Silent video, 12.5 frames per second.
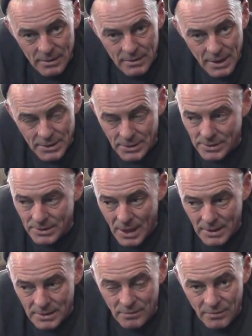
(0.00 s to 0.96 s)
That should
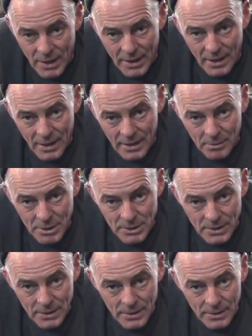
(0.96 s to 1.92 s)
start some fucking arguments.